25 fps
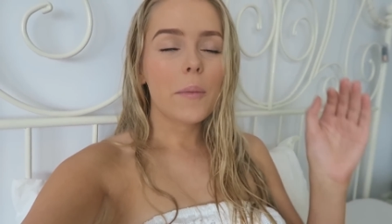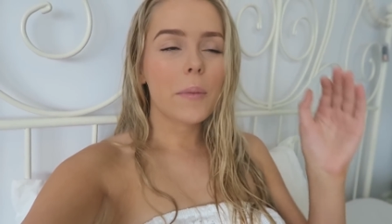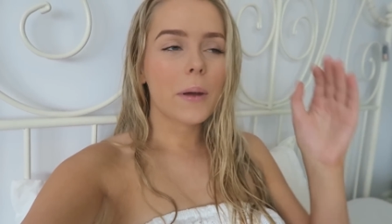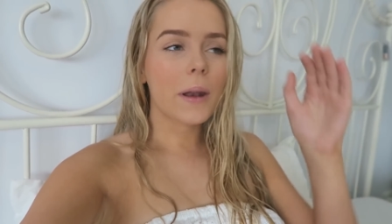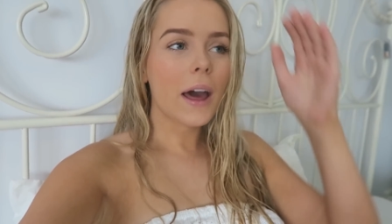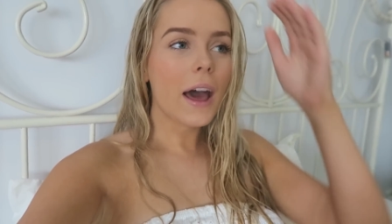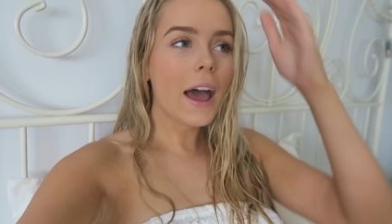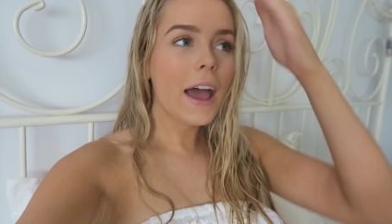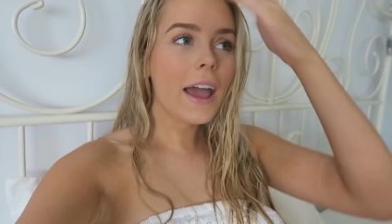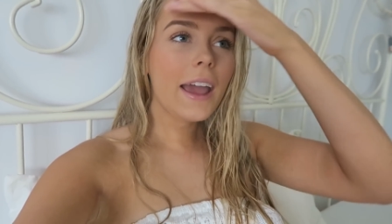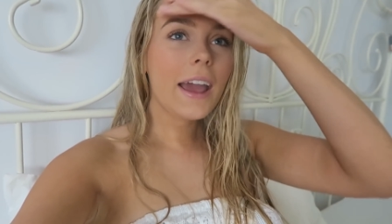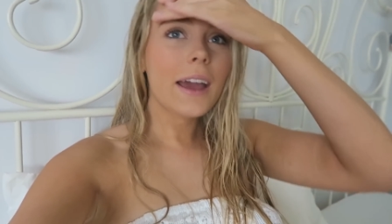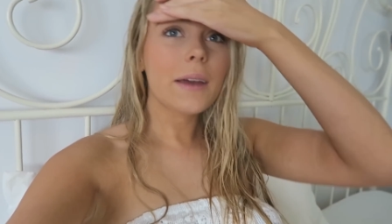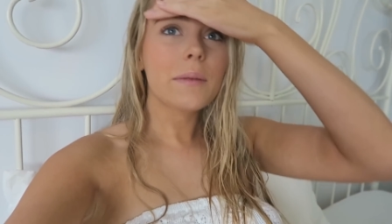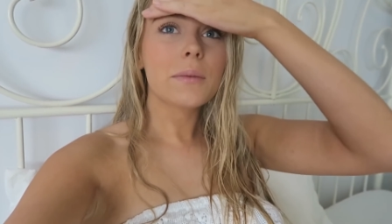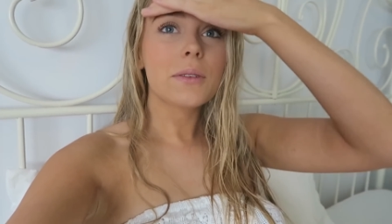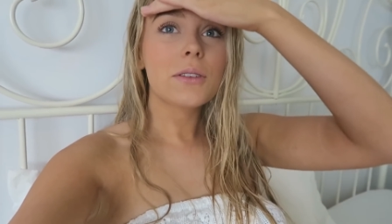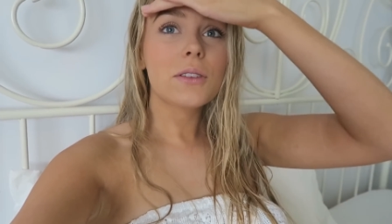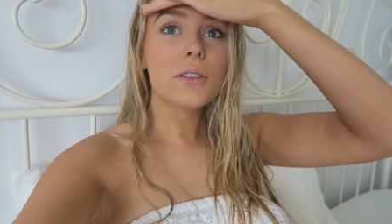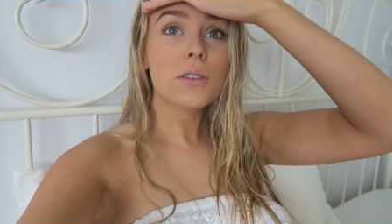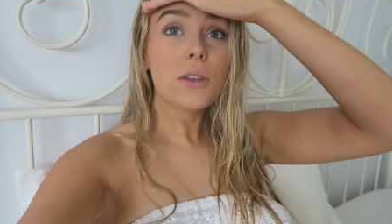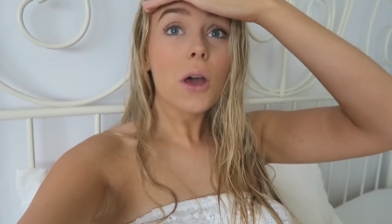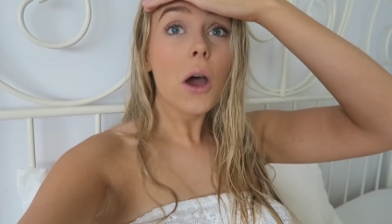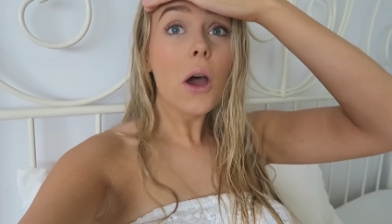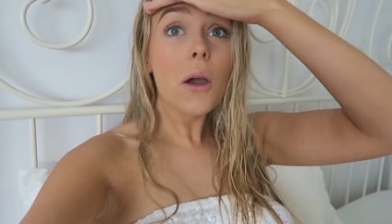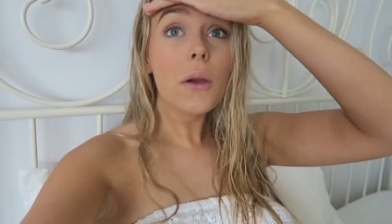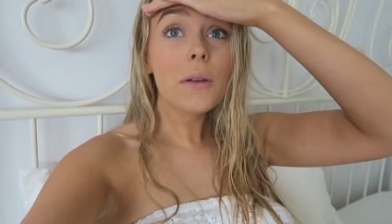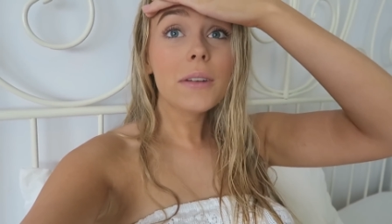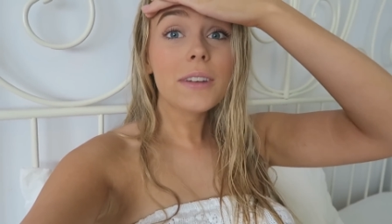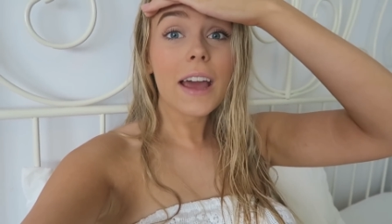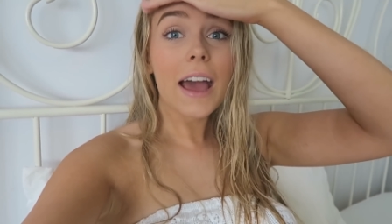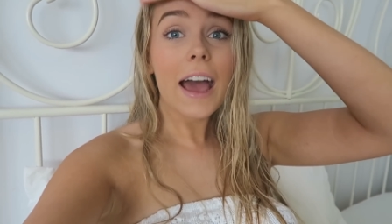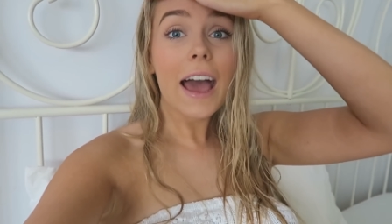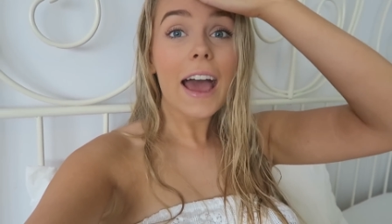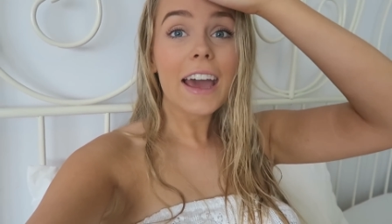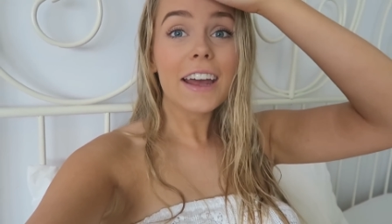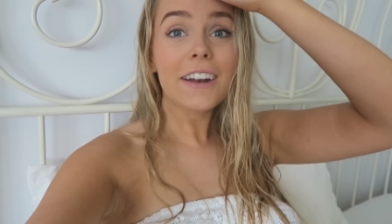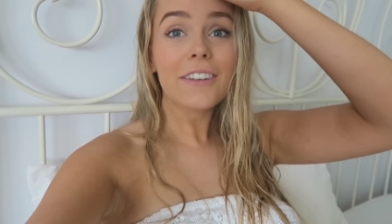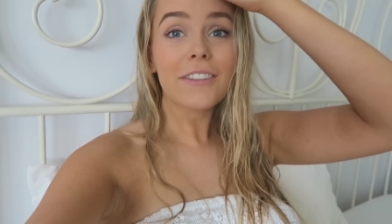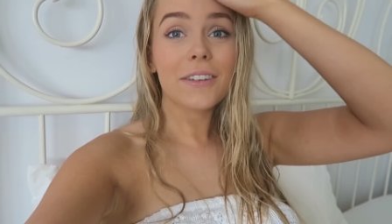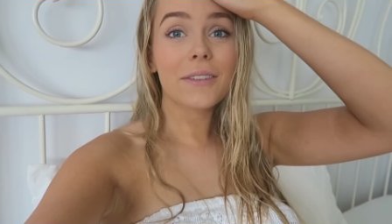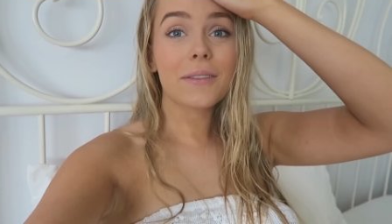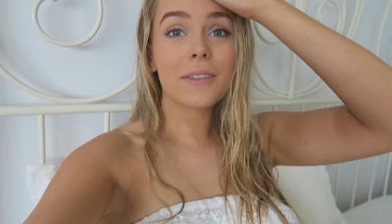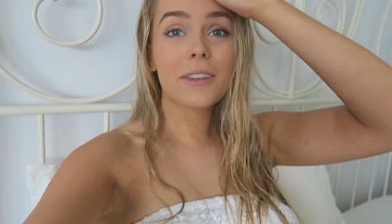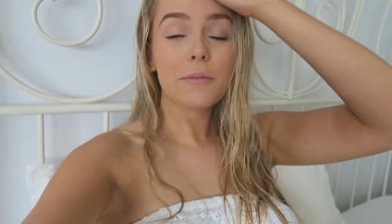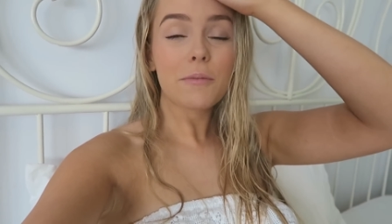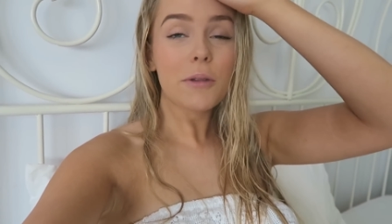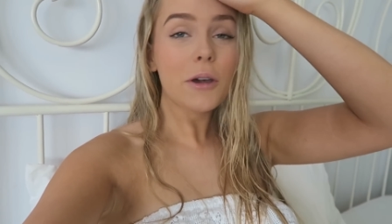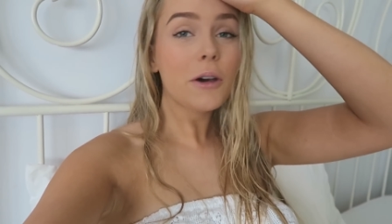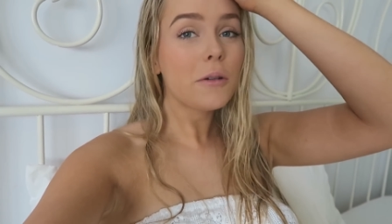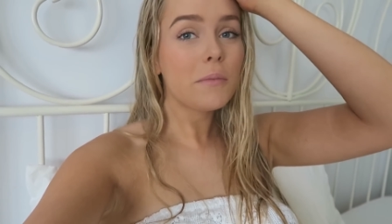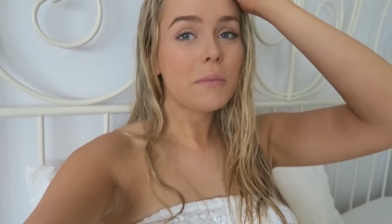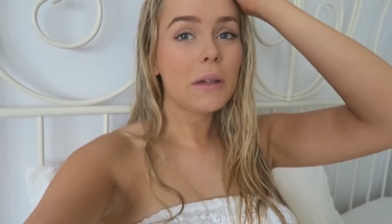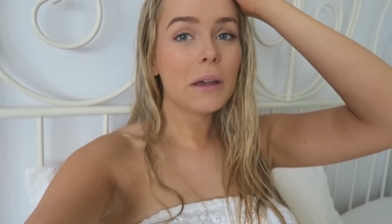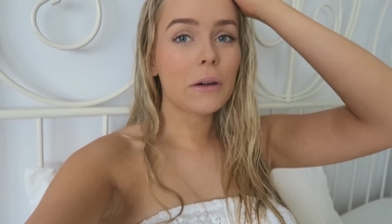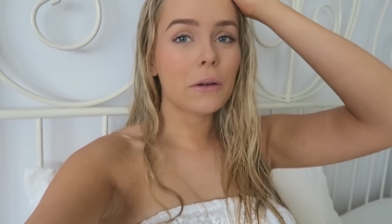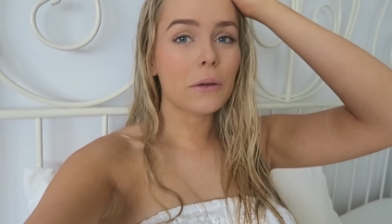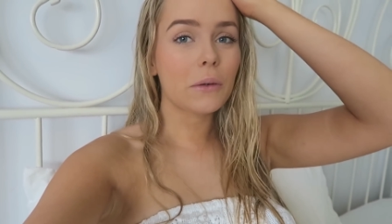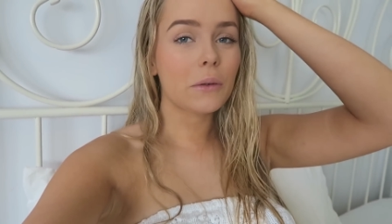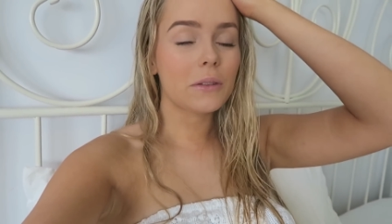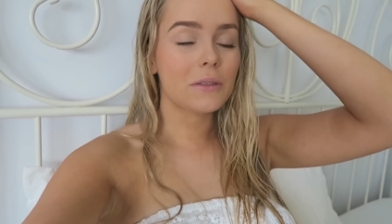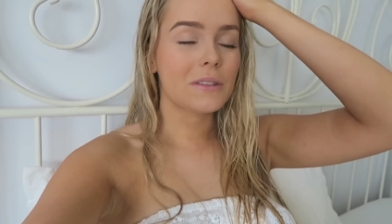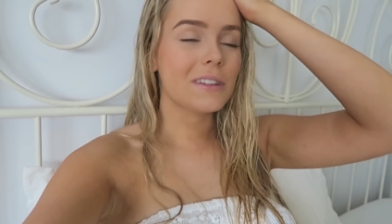but I am so tired from Spilt Milk,